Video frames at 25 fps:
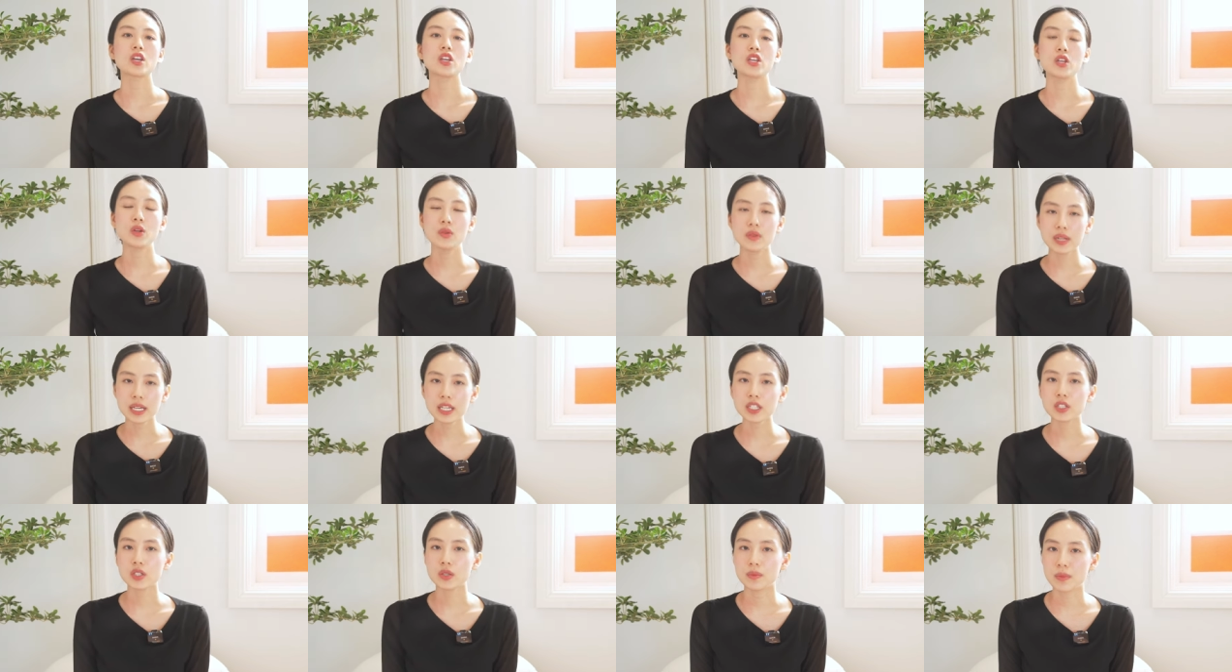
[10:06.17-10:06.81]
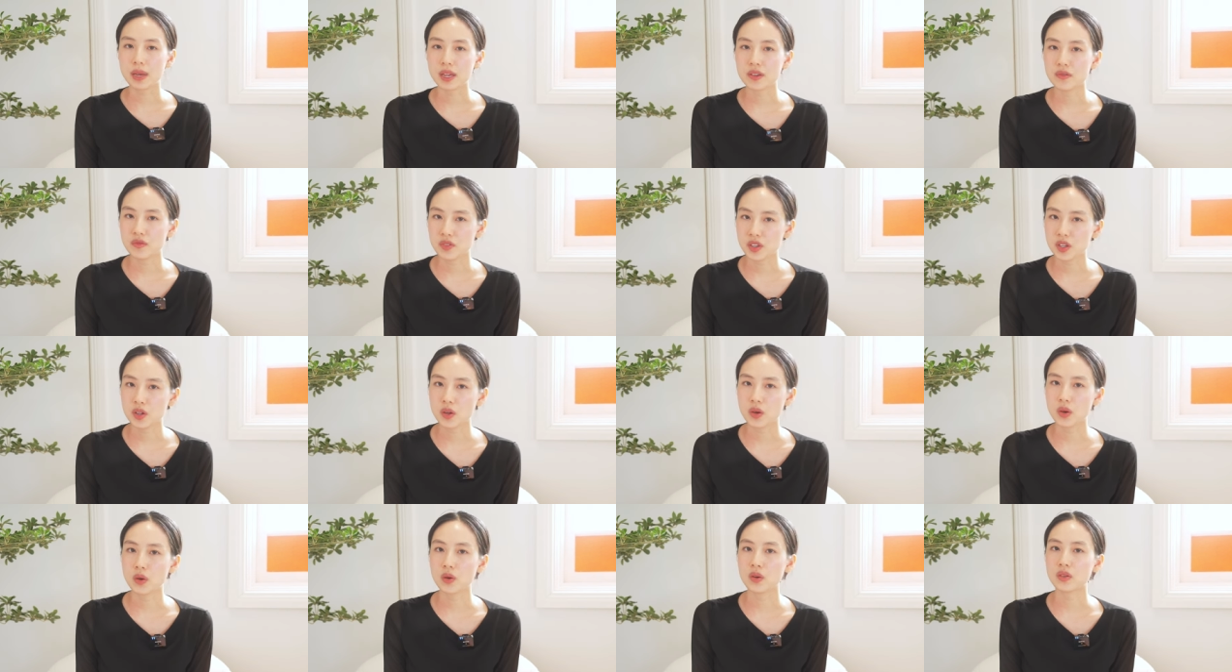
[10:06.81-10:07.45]
you need to make
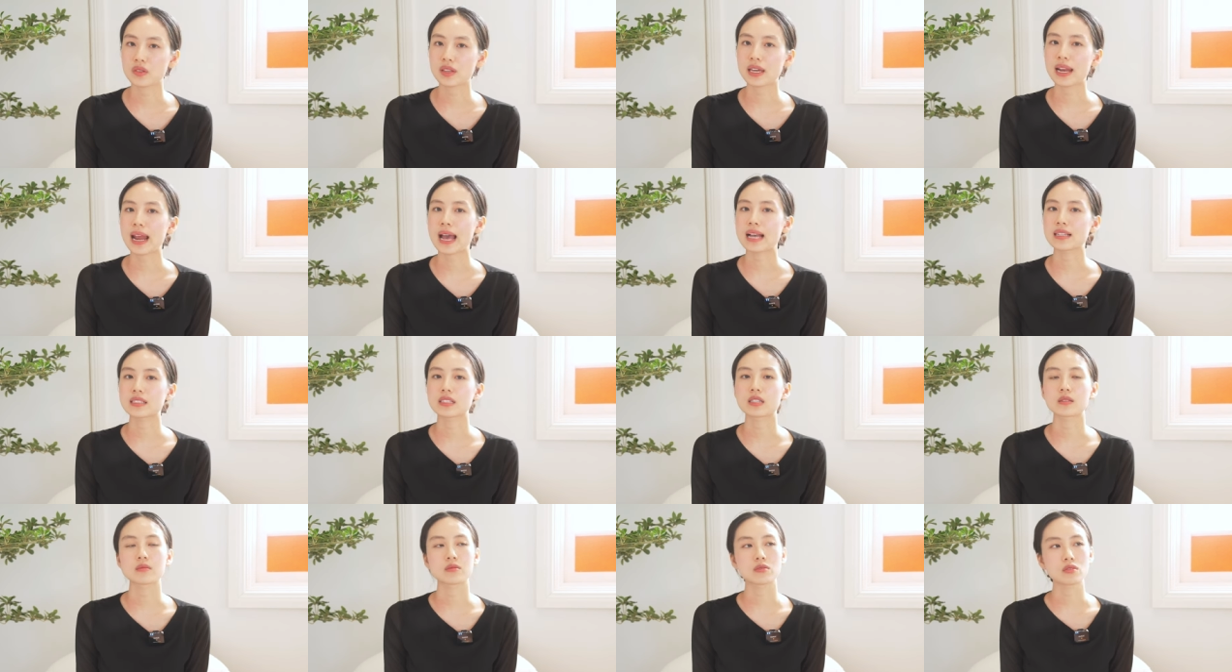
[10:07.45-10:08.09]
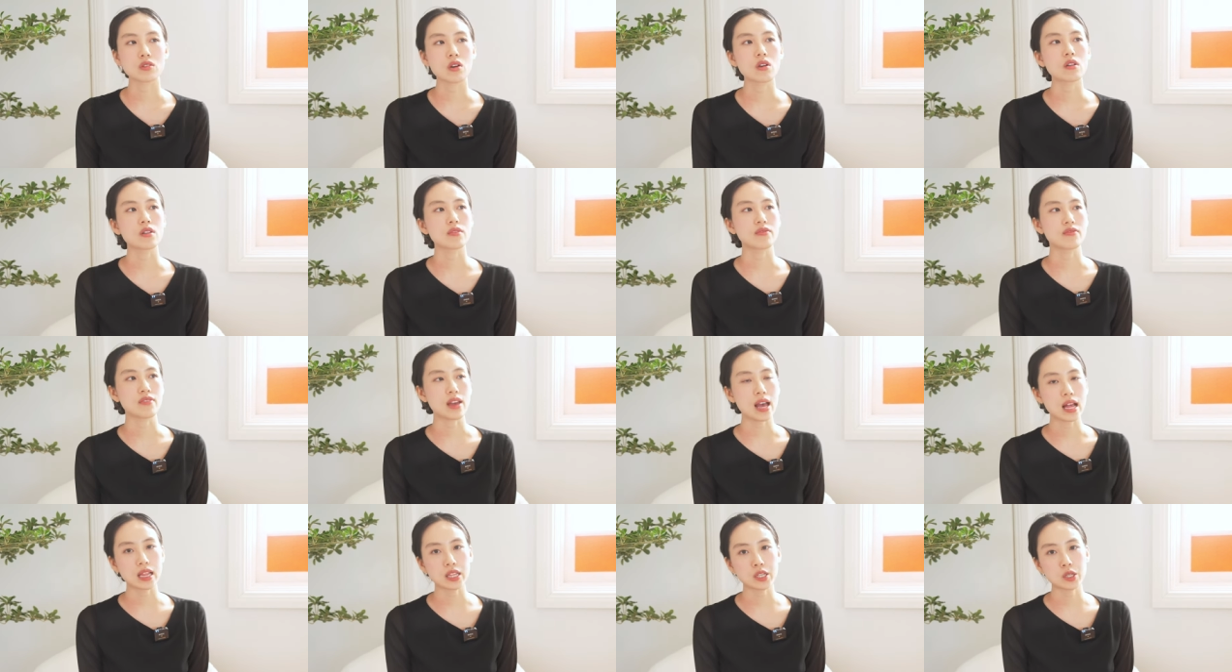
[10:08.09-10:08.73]
video that adds some sort of
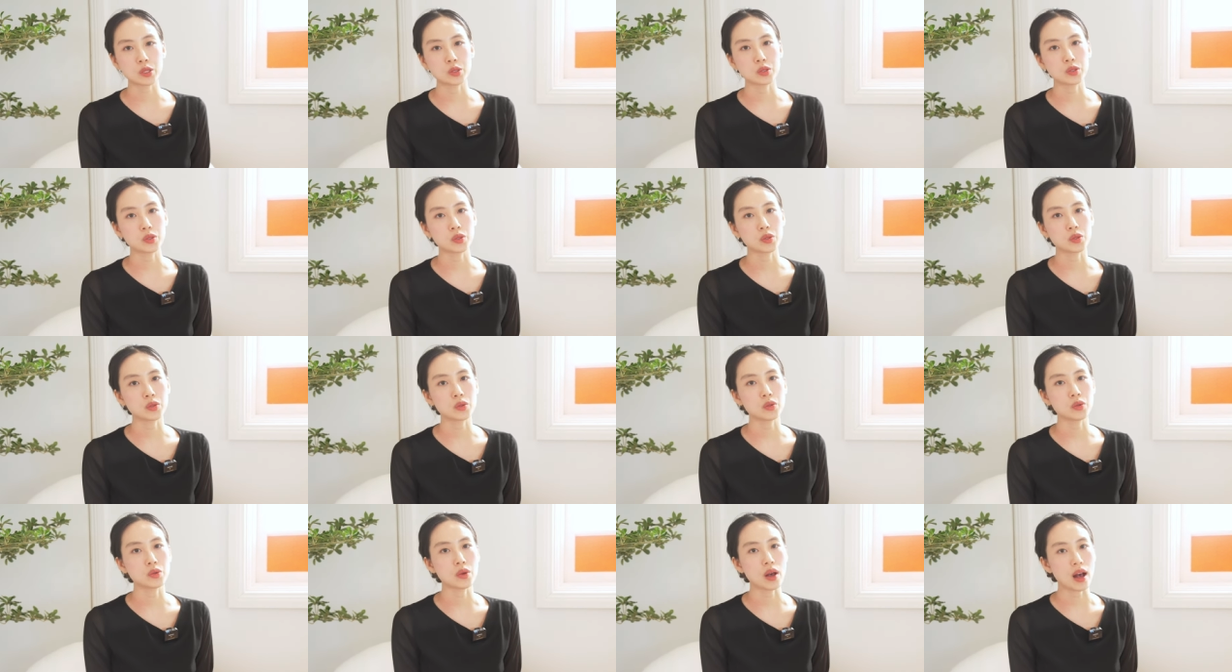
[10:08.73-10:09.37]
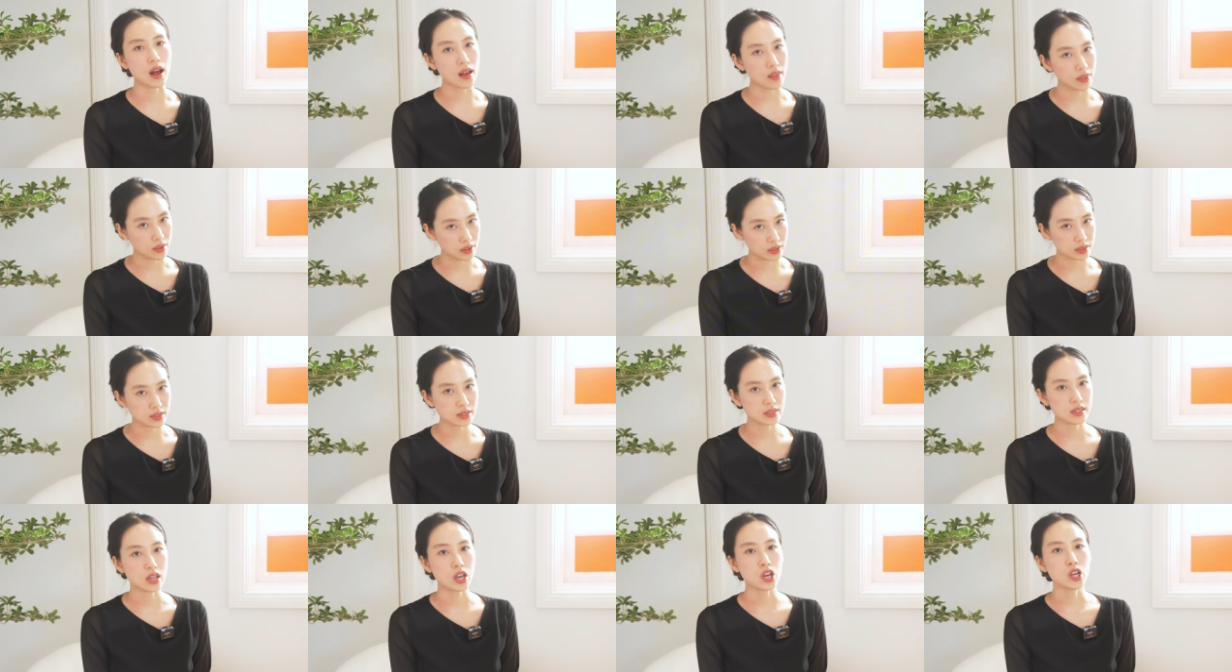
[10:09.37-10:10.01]
value to
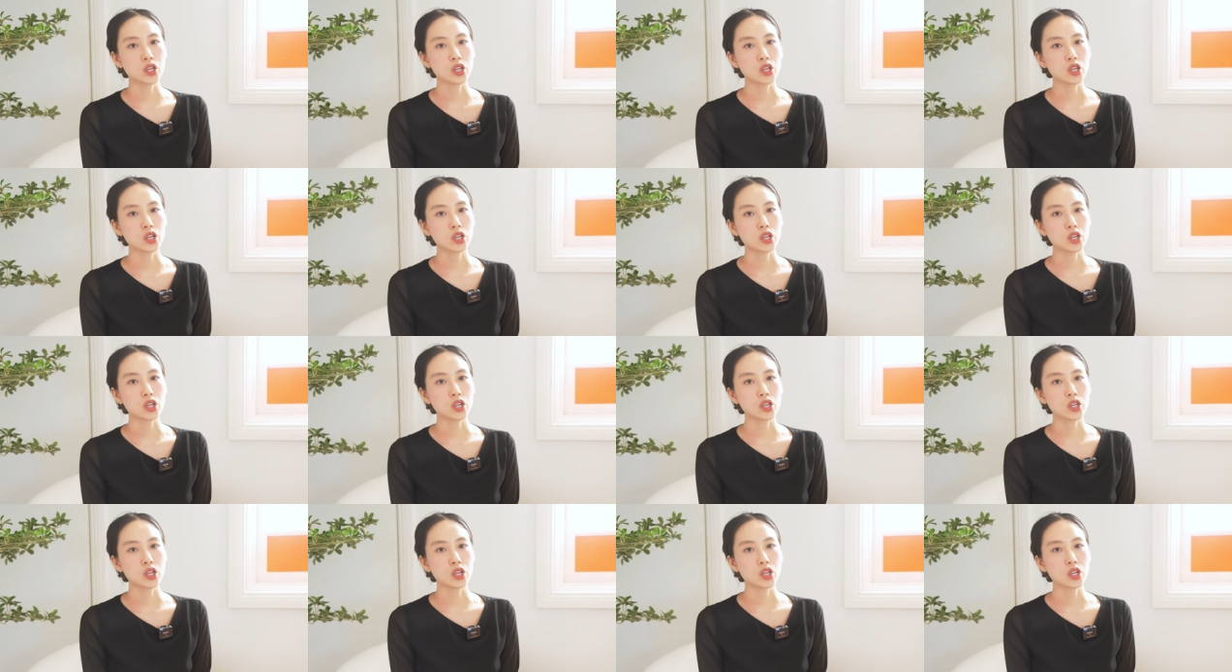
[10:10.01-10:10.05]
others,